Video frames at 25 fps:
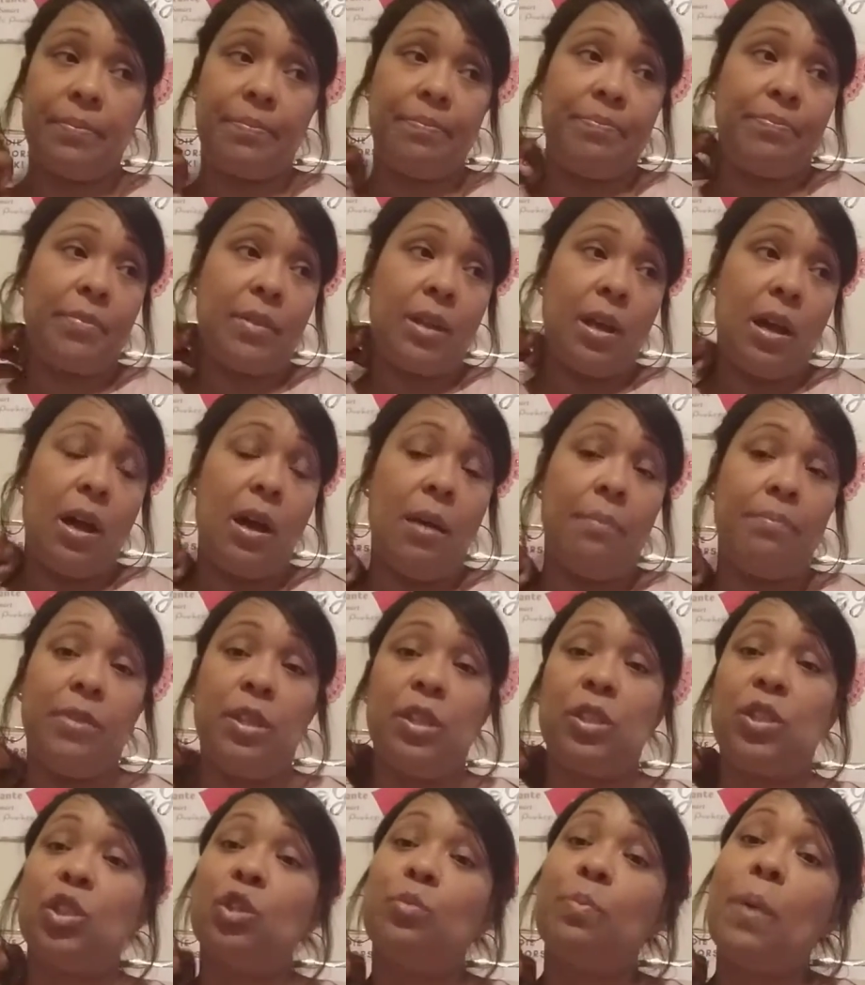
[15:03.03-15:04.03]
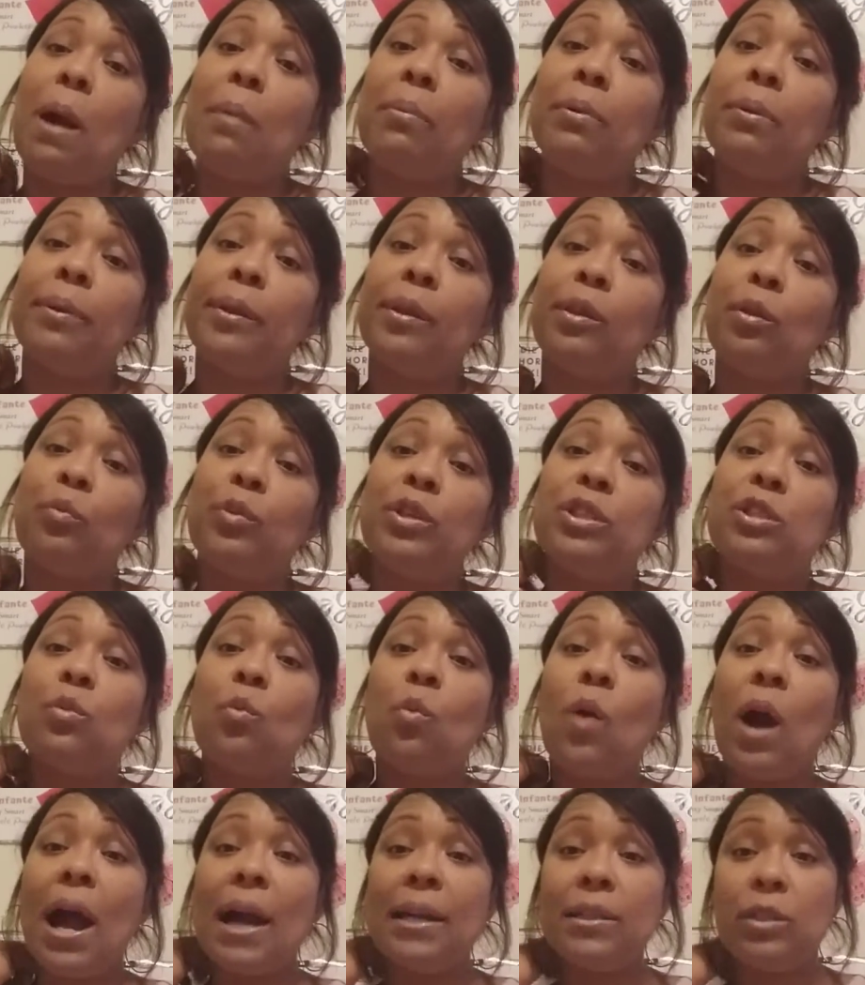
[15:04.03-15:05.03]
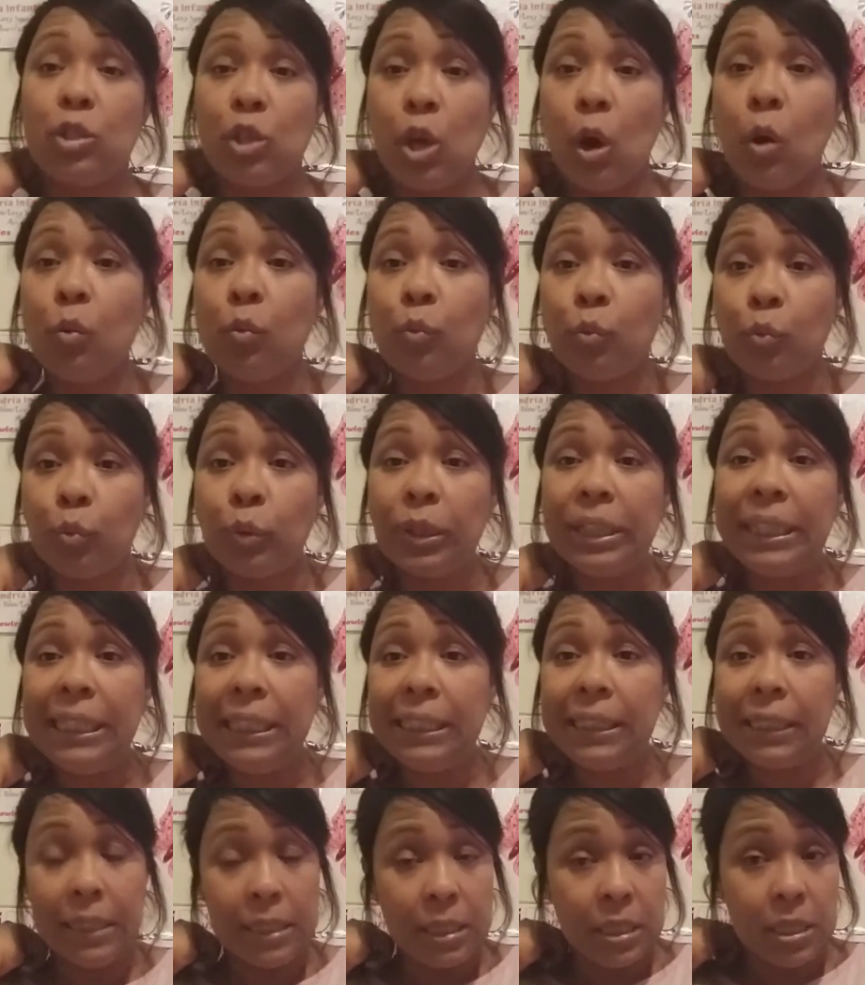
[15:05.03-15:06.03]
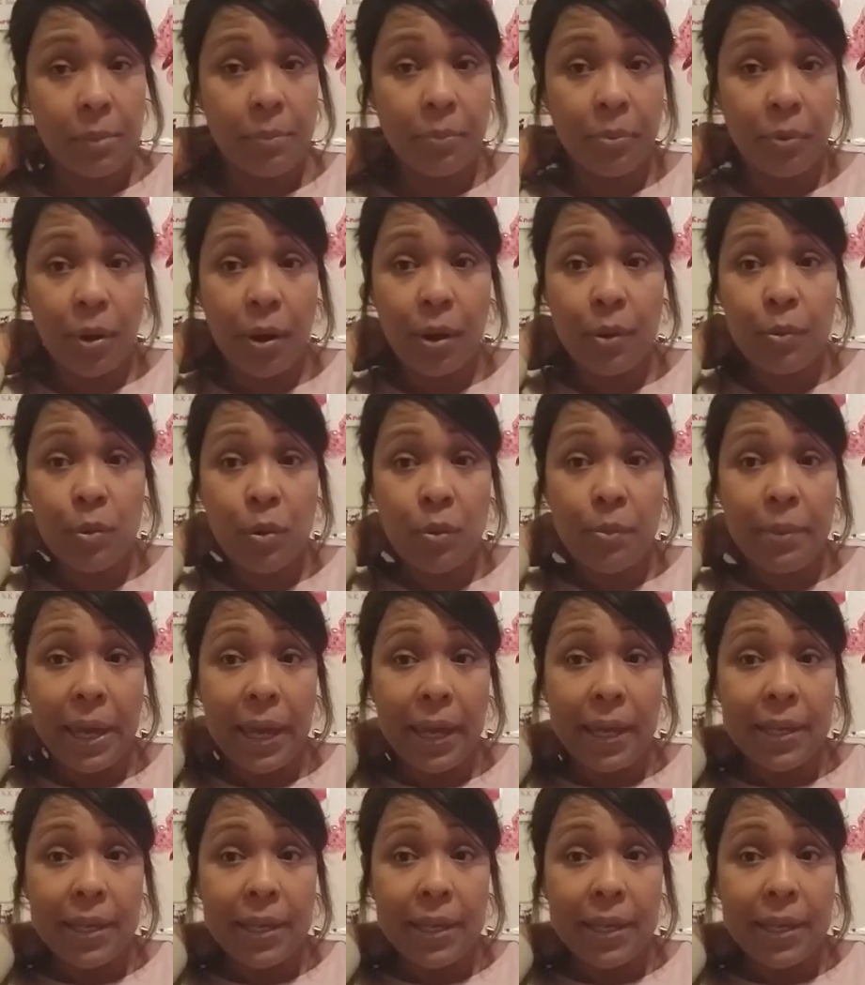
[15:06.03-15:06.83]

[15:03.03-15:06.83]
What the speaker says: This is probably the reason why I don't read contemporary romance,